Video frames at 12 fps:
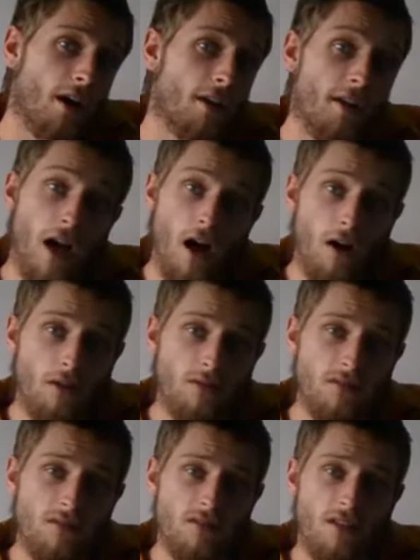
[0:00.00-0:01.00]

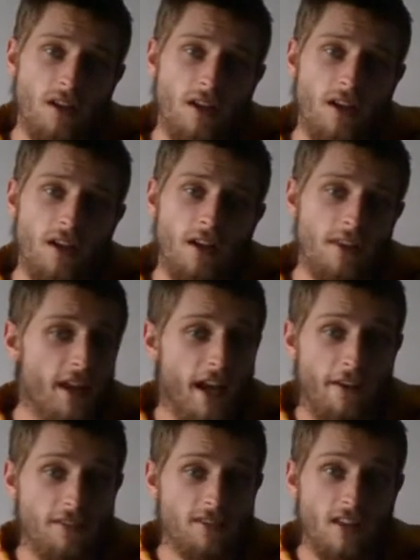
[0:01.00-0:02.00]
nouns that
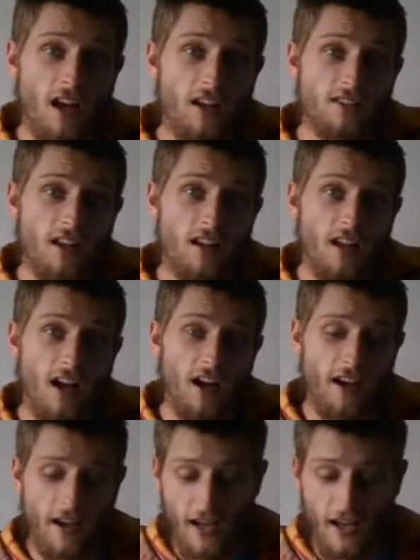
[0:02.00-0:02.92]
have a silent li,